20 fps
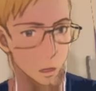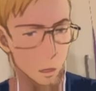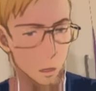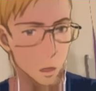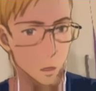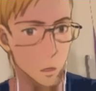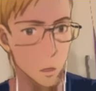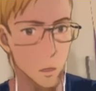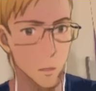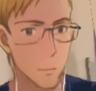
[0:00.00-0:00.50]

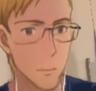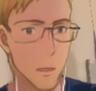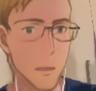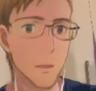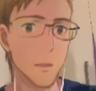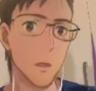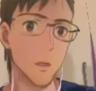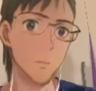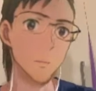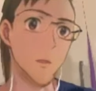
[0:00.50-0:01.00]
a lot, but
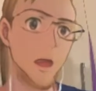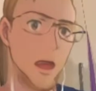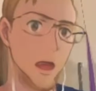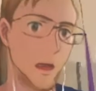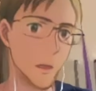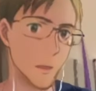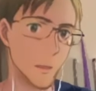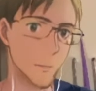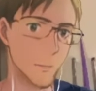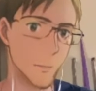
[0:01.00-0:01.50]
not
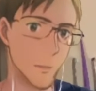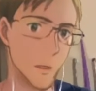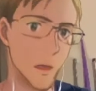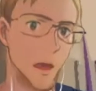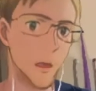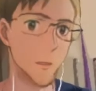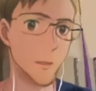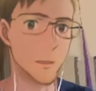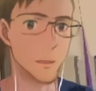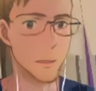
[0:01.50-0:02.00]
Mali.
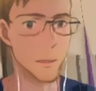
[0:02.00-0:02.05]
Yeah.